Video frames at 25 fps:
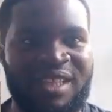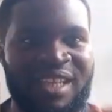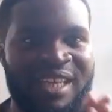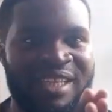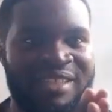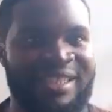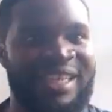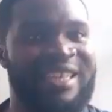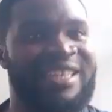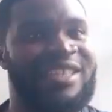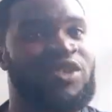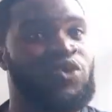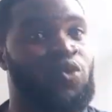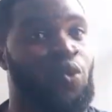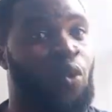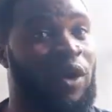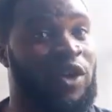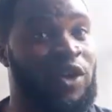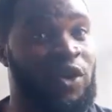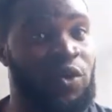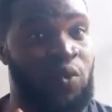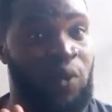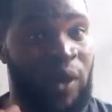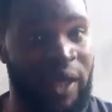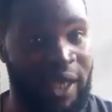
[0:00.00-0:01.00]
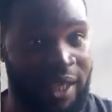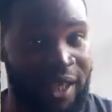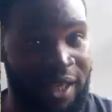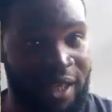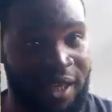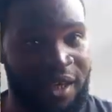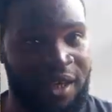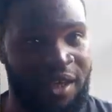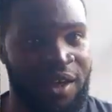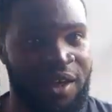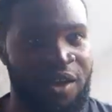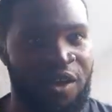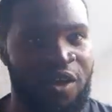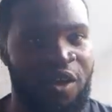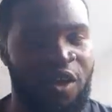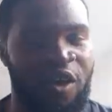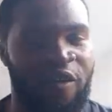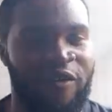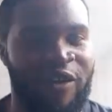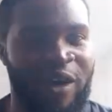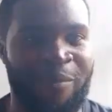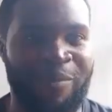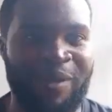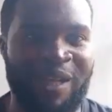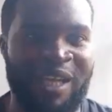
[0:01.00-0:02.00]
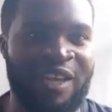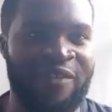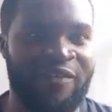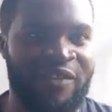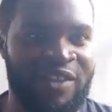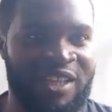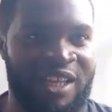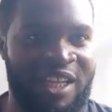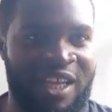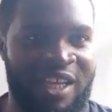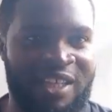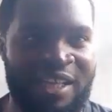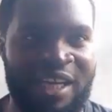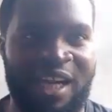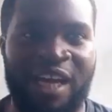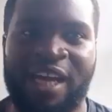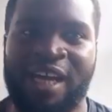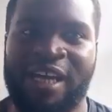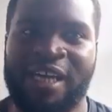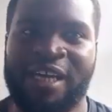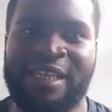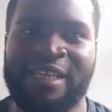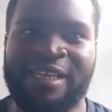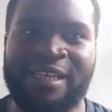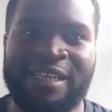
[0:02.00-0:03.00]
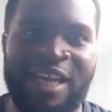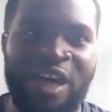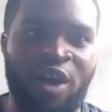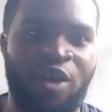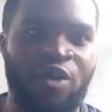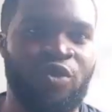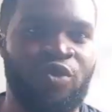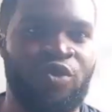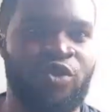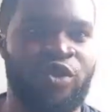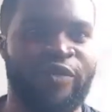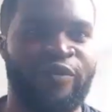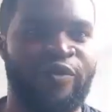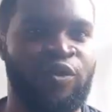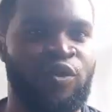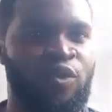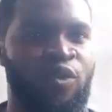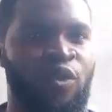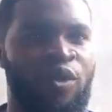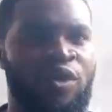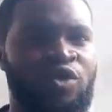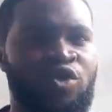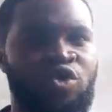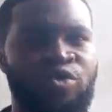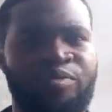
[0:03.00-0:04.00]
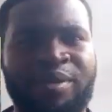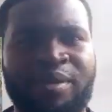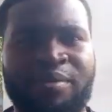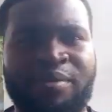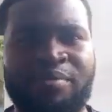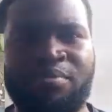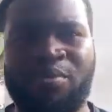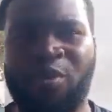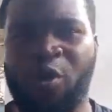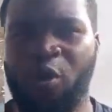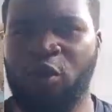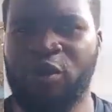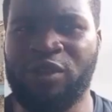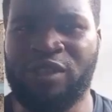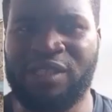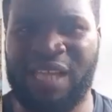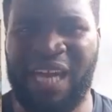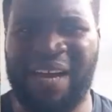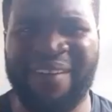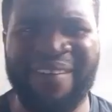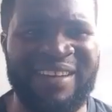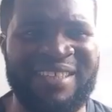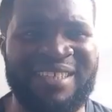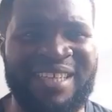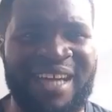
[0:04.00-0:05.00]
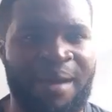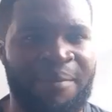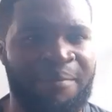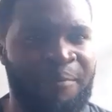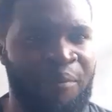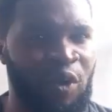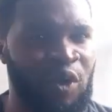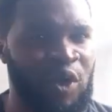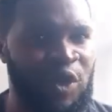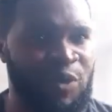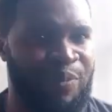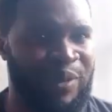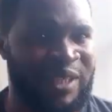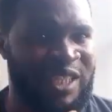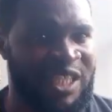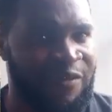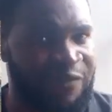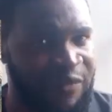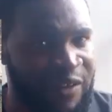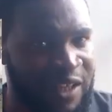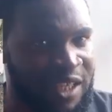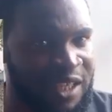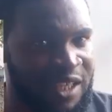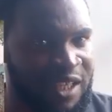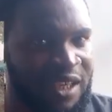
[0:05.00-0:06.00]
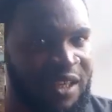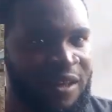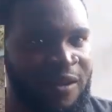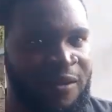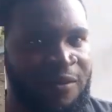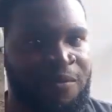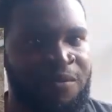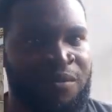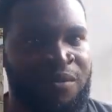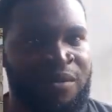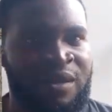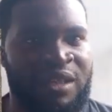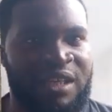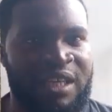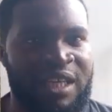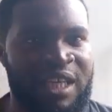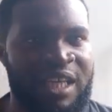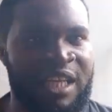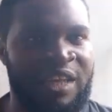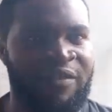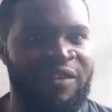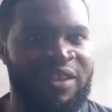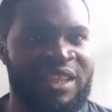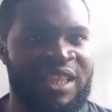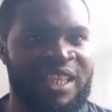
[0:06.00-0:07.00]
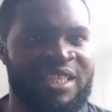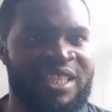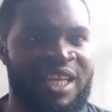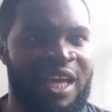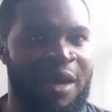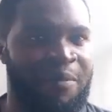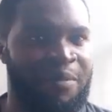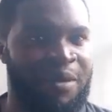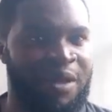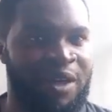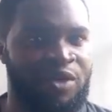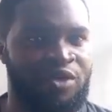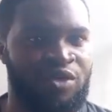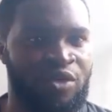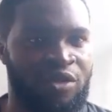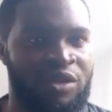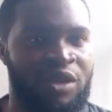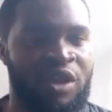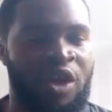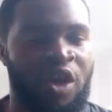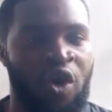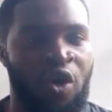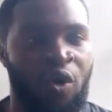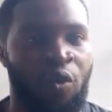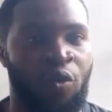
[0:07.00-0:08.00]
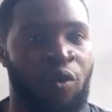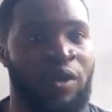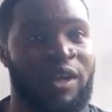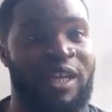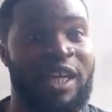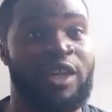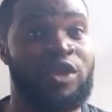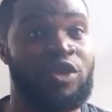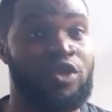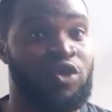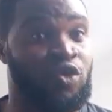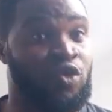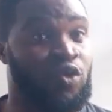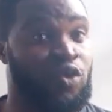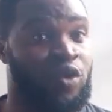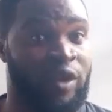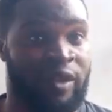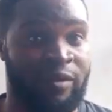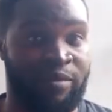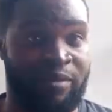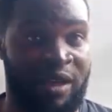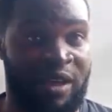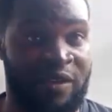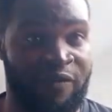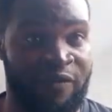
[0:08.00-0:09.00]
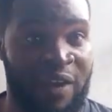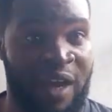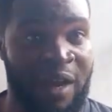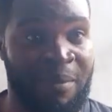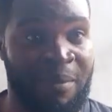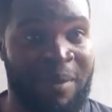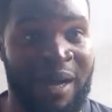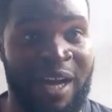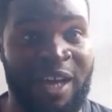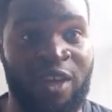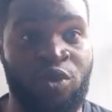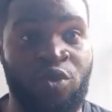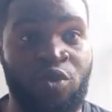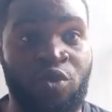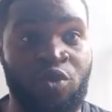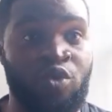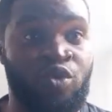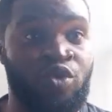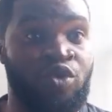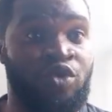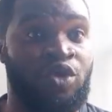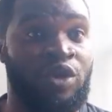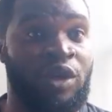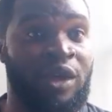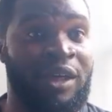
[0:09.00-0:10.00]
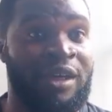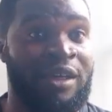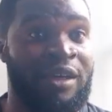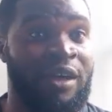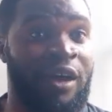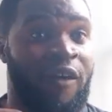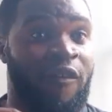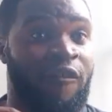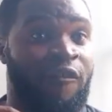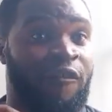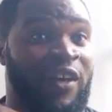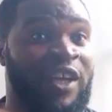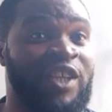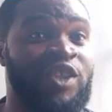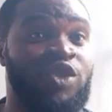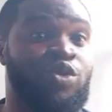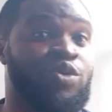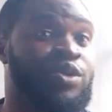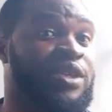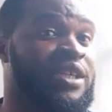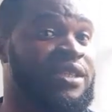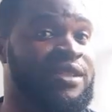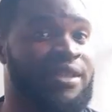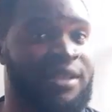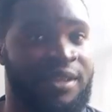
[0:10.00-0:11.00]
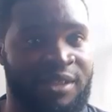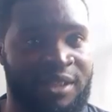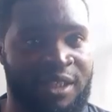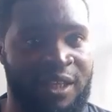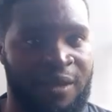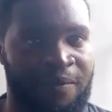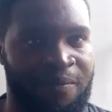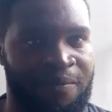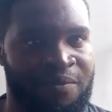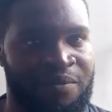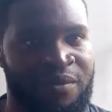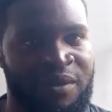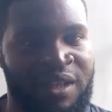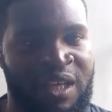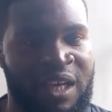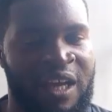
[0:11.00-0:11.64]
That is one way of applying fertilizer. Now, if you want to be more direct and more specific in fertilizer application, what I do in my farm, I use Venturi system.